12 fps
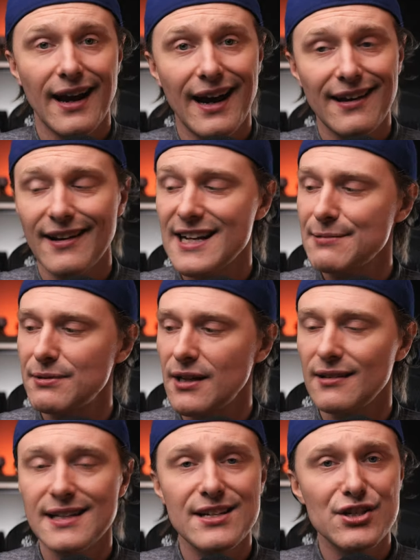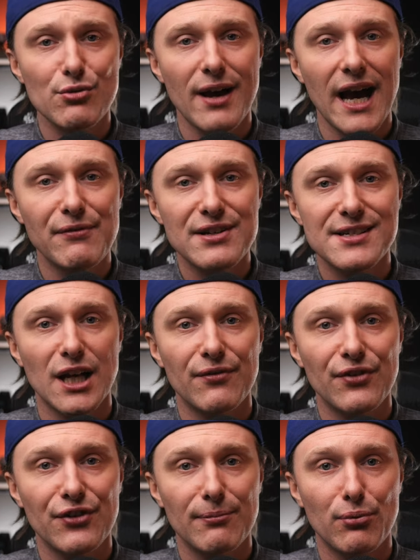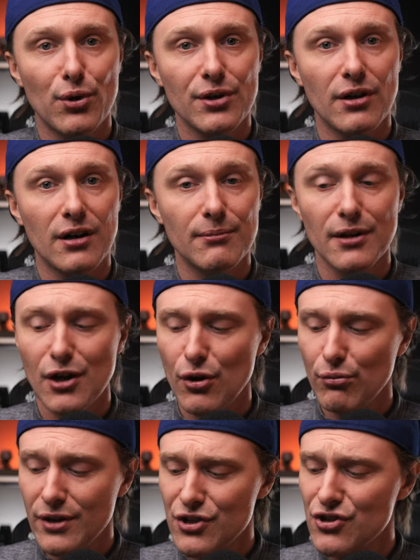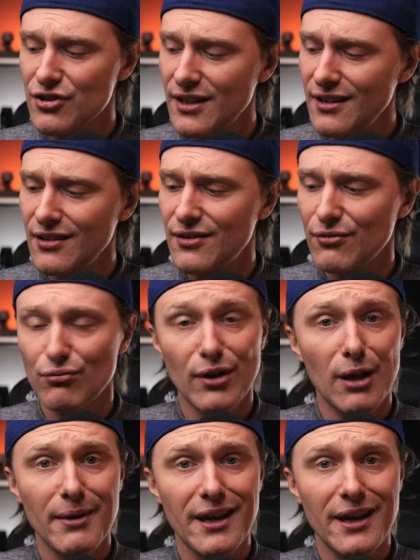And last but not least, you have yourself a support arm, which is well